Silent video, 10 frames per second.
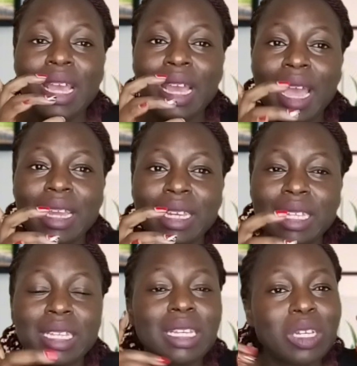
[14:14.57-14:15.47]

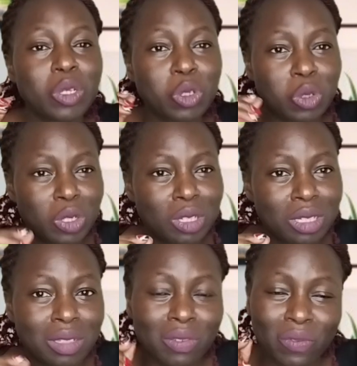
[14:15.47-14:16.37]
Kindly do
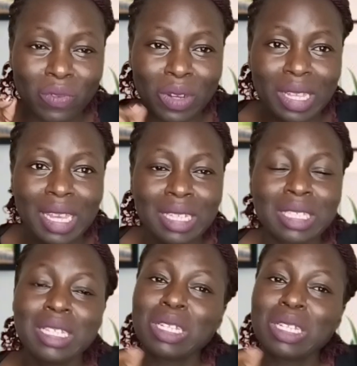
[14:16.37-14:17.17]
not forget